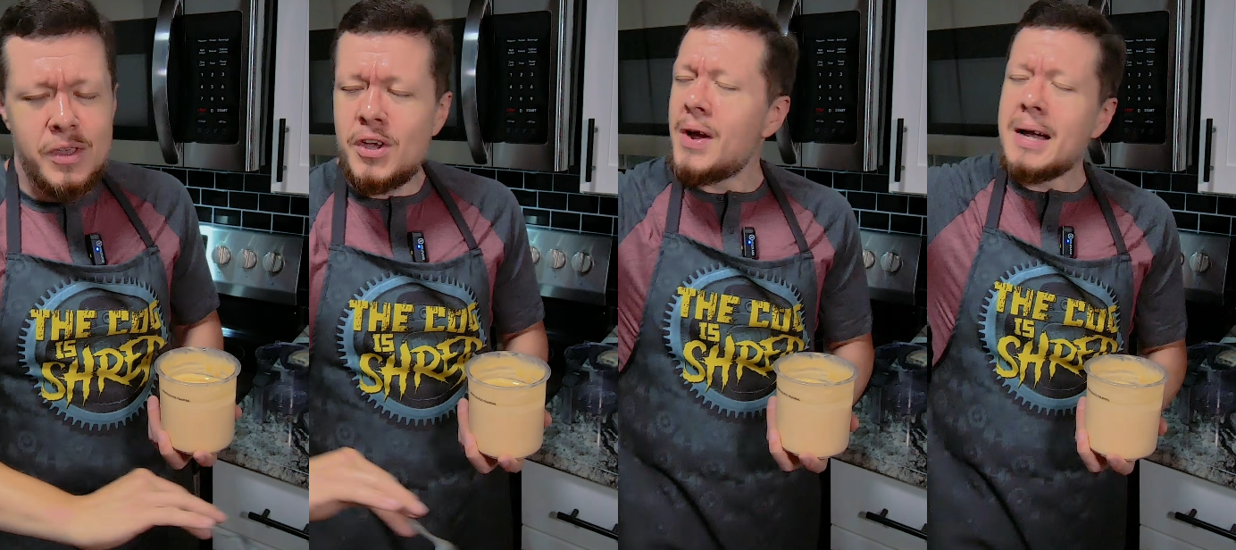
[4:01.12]

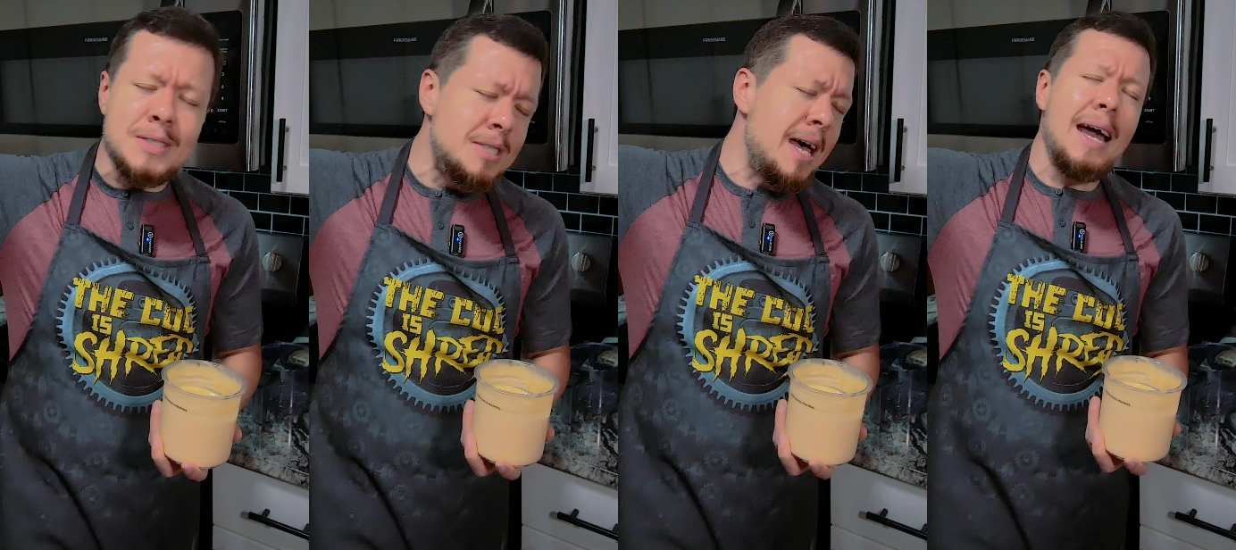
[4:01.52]
You're
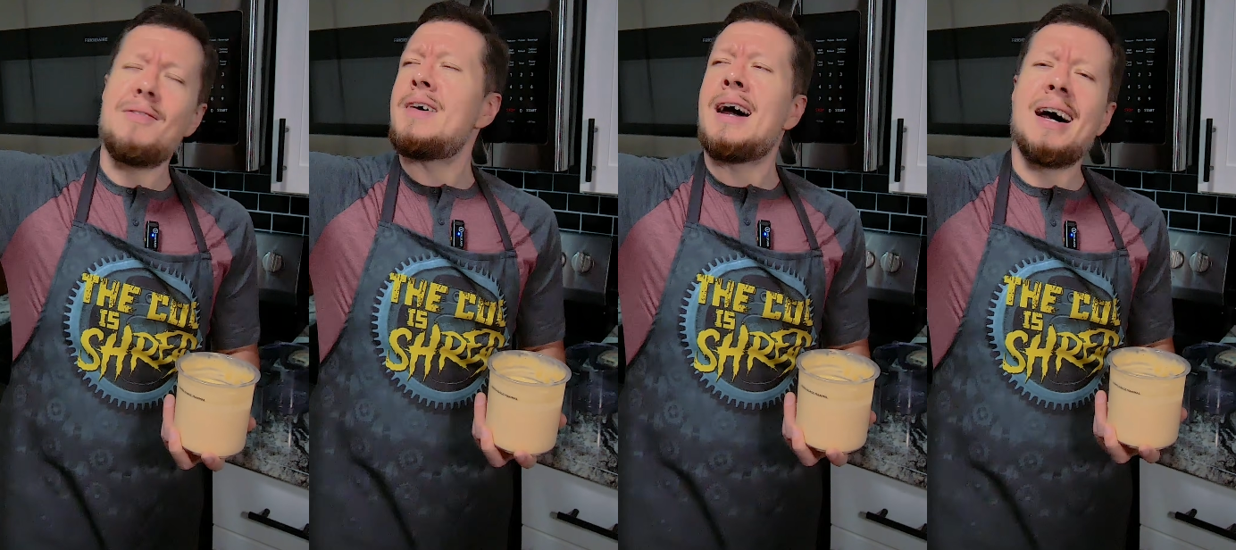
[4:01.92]
outside
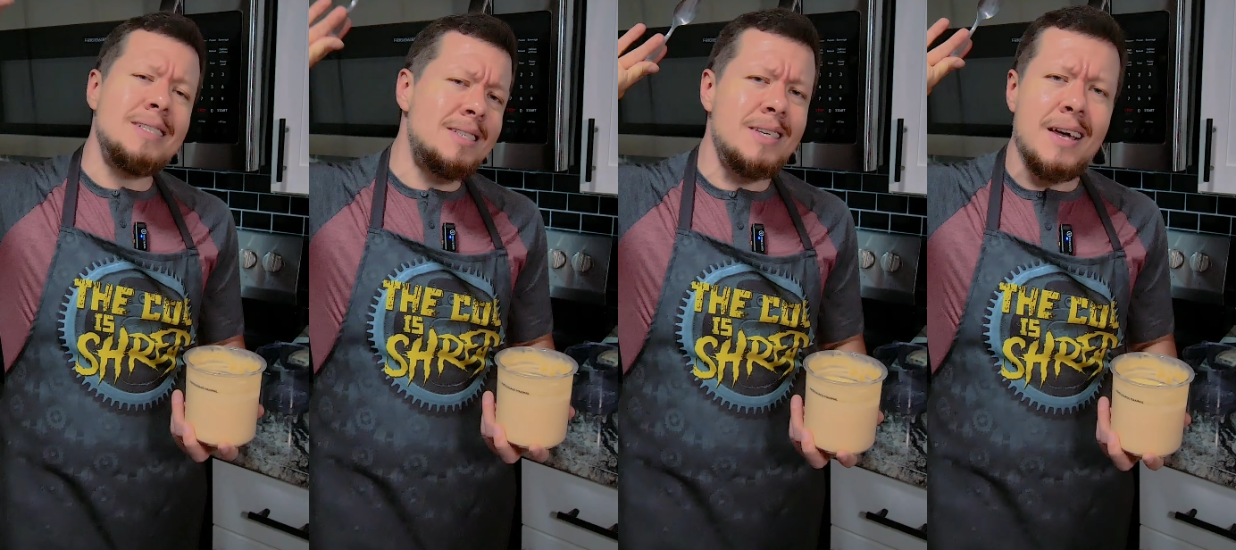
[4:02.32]
in the
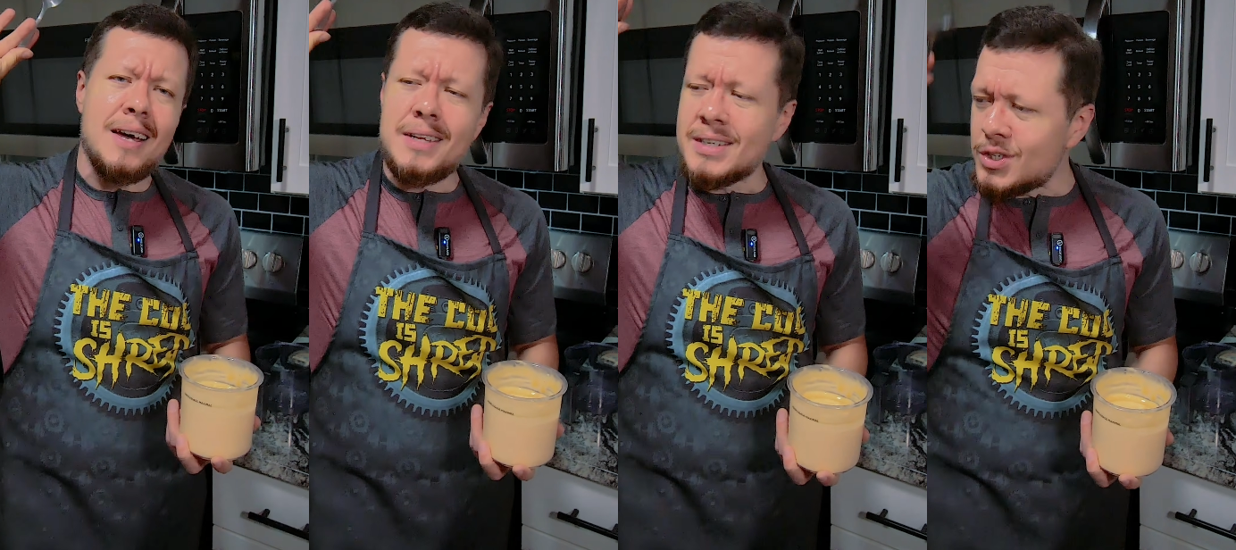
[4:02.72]
hot
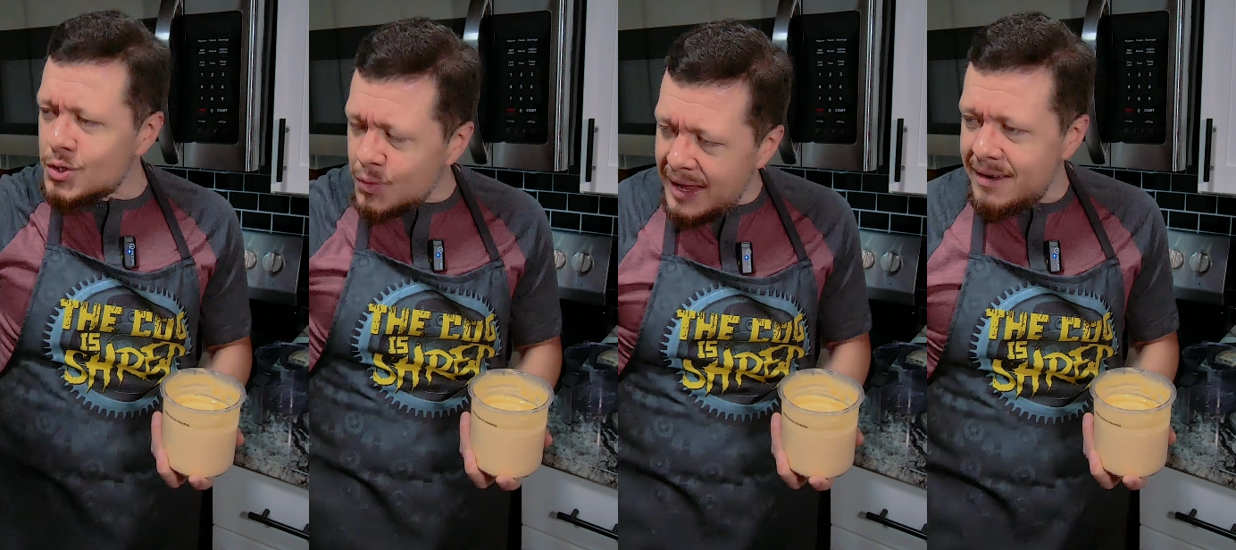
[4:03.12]
sun, you're
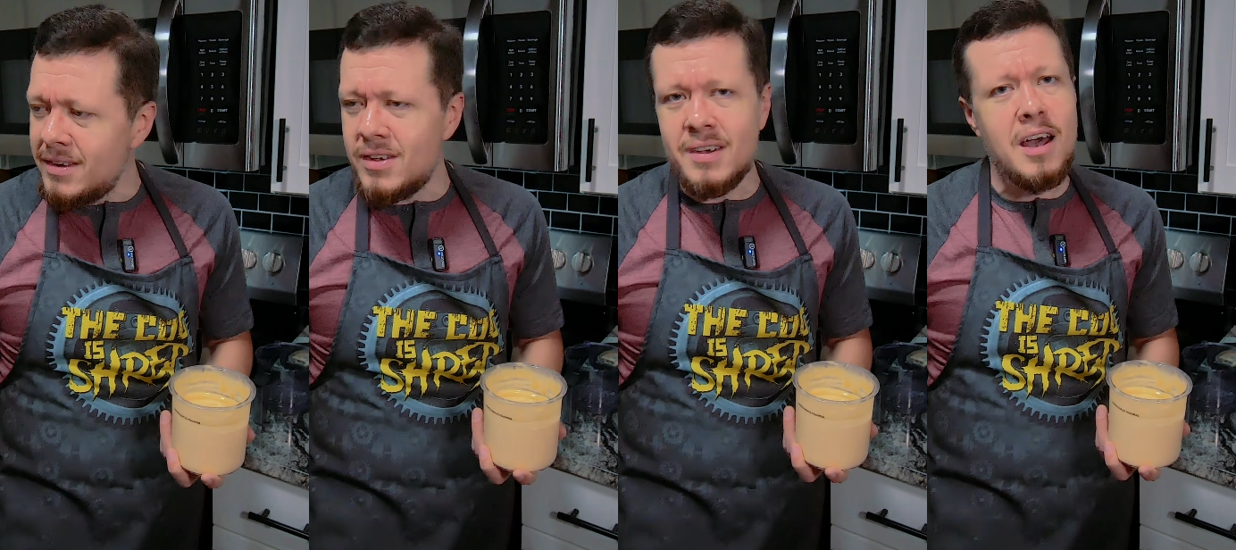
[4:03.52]

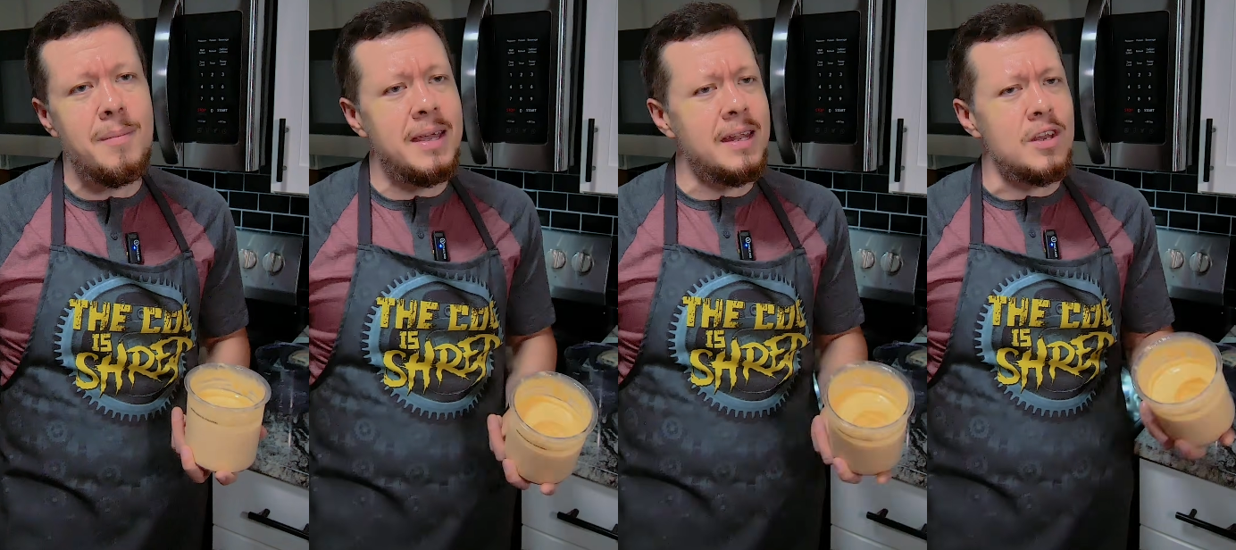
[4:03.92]
sweating, you
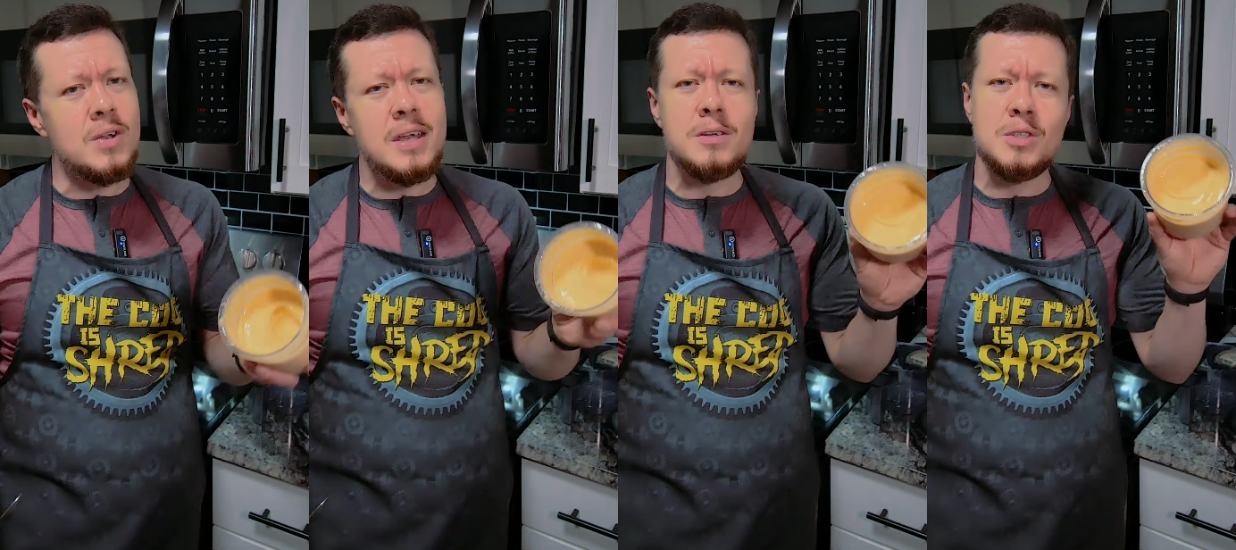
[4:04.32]
come in and you
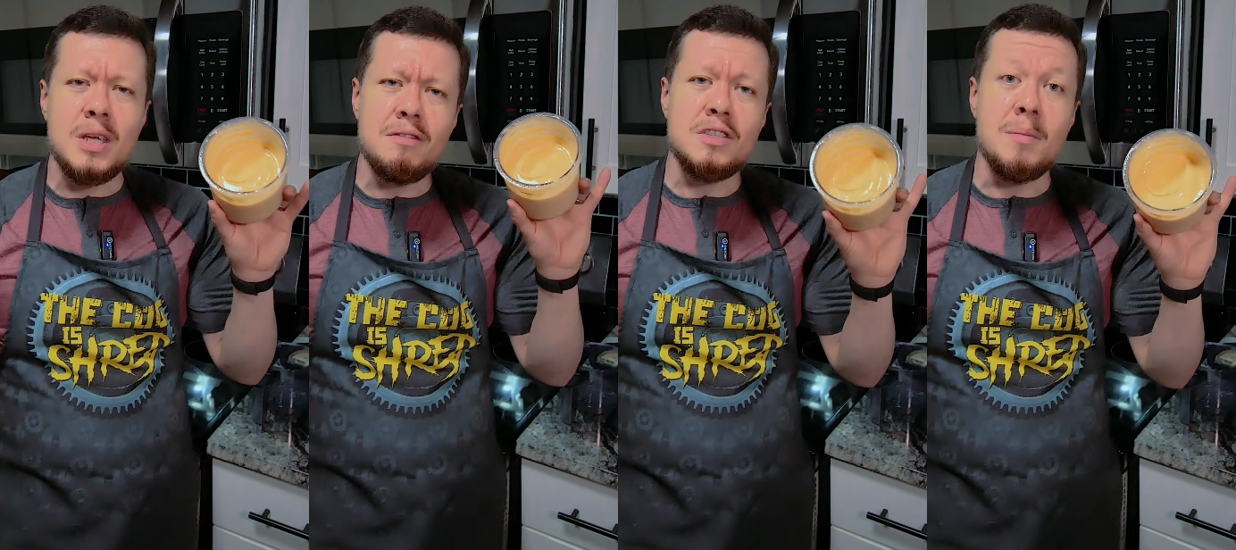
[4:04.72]
get
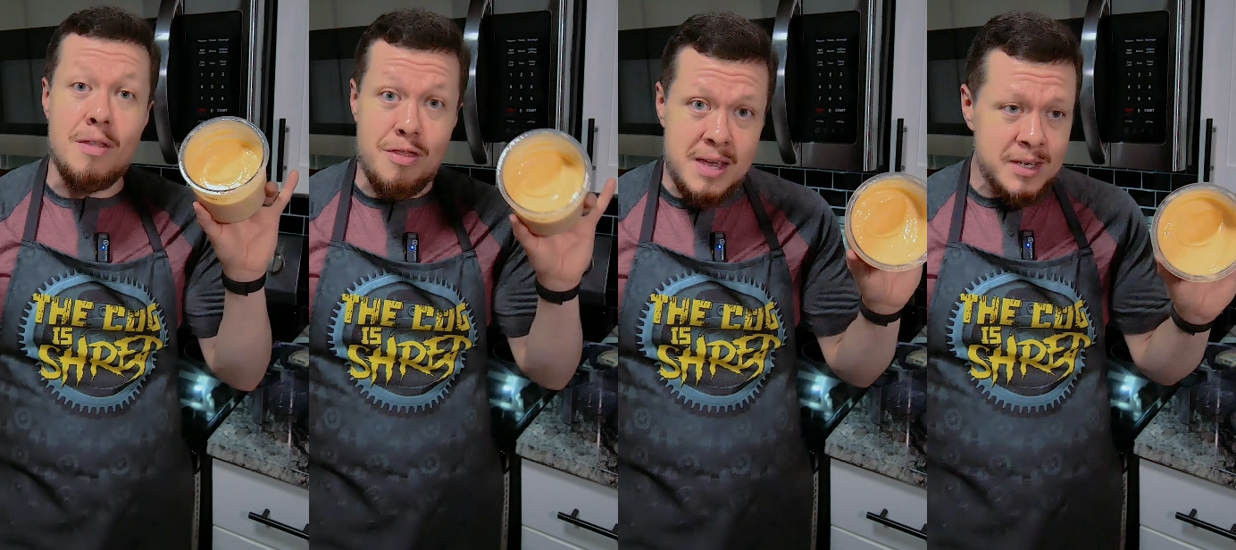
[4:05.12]
yourself some
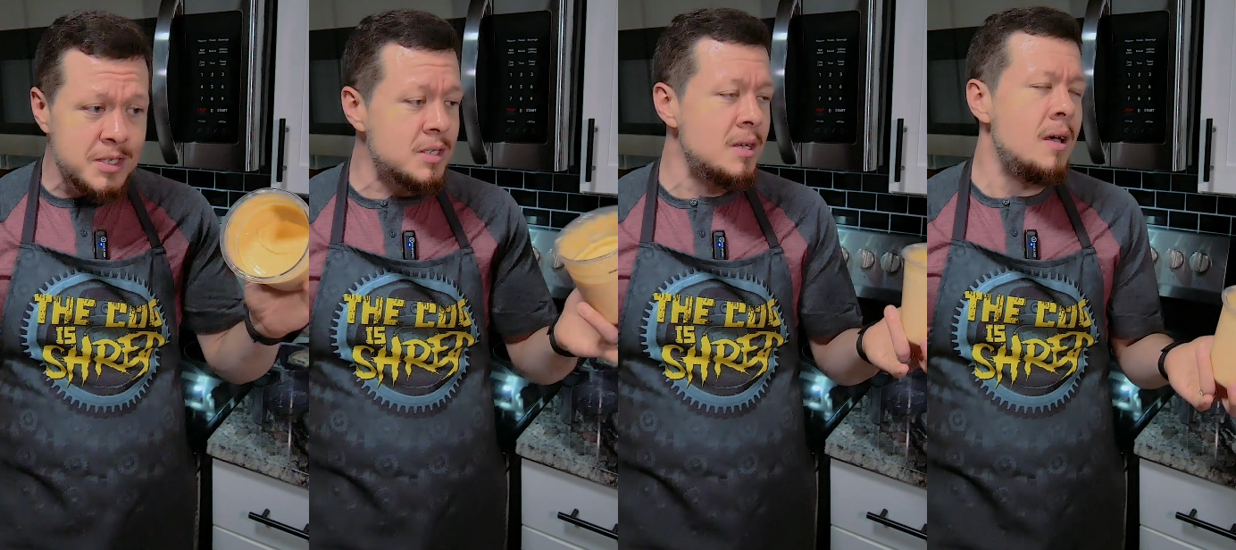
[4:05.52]
of
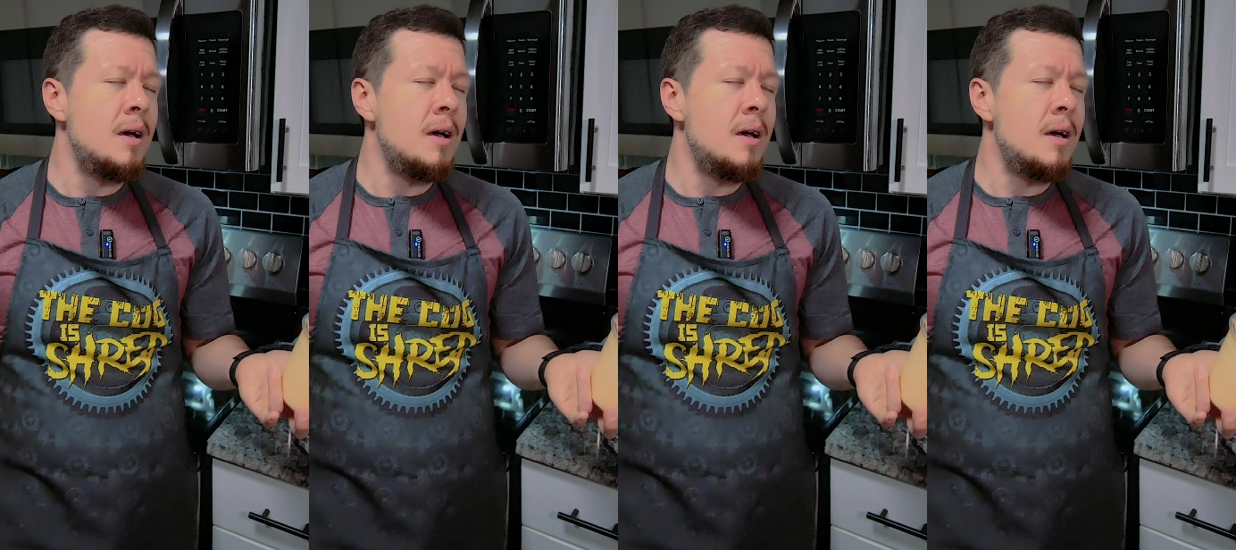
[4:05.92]
this.